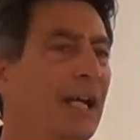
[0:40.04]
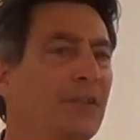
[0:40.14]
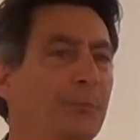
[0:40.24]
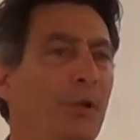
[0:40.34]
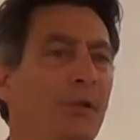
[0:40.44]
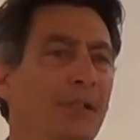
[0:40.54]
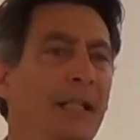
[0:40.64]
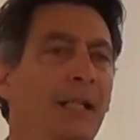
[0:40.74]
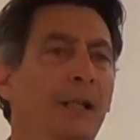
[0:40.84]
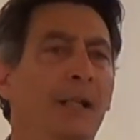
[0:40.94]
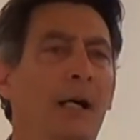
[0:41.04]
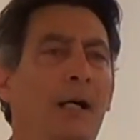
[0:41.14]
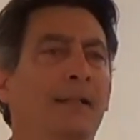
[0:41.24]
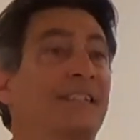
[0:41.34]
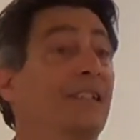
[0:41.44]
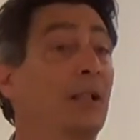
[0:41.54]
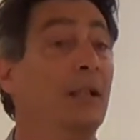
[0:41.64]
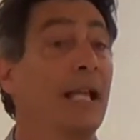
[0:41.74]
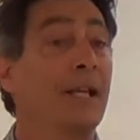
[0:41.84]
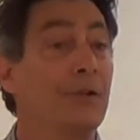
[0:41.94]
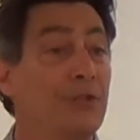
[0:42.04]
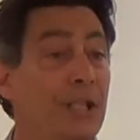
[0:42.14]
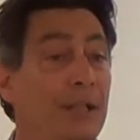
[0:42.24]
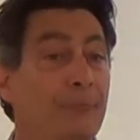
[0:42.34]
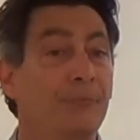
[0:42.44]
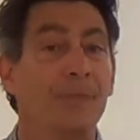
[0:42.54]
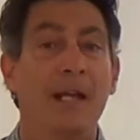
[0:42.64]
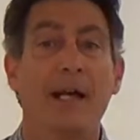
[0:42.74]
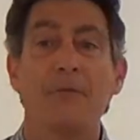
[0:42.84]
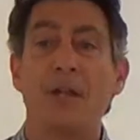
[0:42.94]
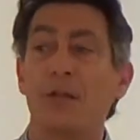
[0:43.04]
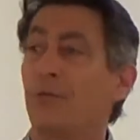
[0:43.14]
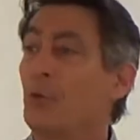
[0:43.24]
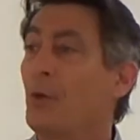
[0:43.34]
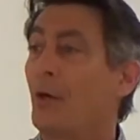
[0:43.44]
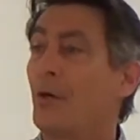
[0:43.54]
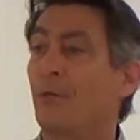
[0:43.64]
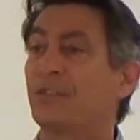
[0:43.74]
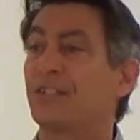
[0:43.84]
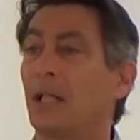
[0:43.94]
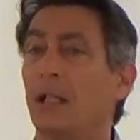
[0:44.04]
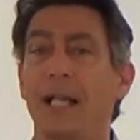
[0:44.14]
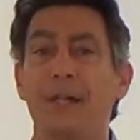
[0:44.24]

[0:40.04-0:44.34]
expert in subtle energy. Have any of you heard of subtle